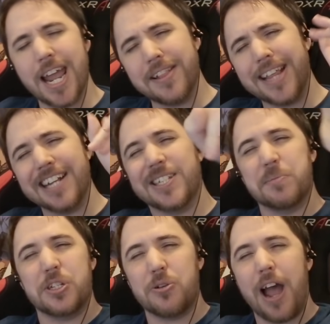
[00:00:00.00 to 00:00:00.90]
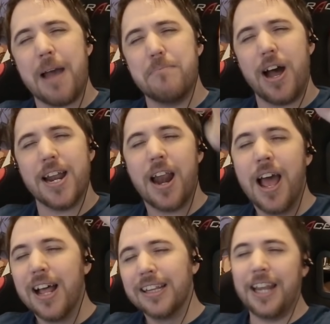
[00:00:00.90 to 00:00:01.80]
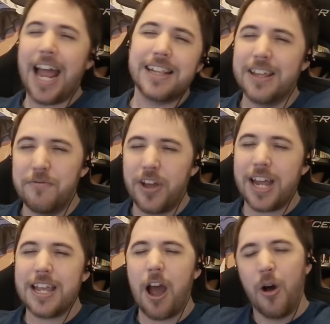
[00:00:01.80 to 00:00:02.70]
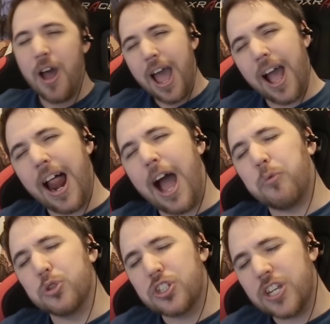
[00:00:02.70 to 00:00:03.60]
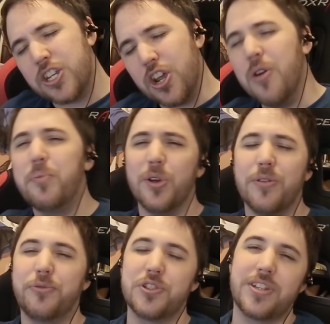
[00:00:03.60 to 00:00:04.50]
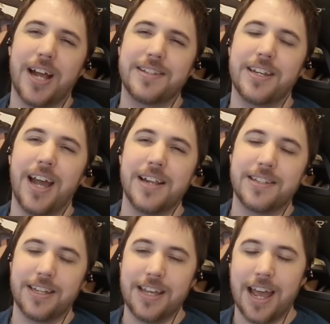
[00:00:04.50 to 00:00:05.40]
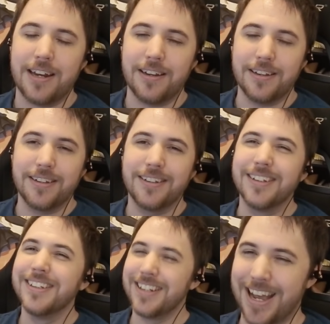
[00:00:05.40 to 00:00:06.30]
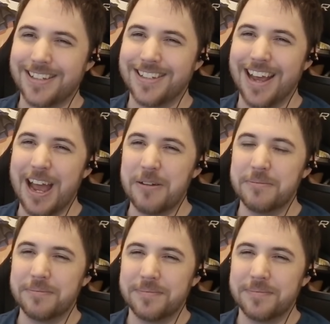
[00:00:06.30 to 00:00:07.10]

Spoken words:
Hit that subscribe button, like the video, and I will see you beautiful sons of guns again next time.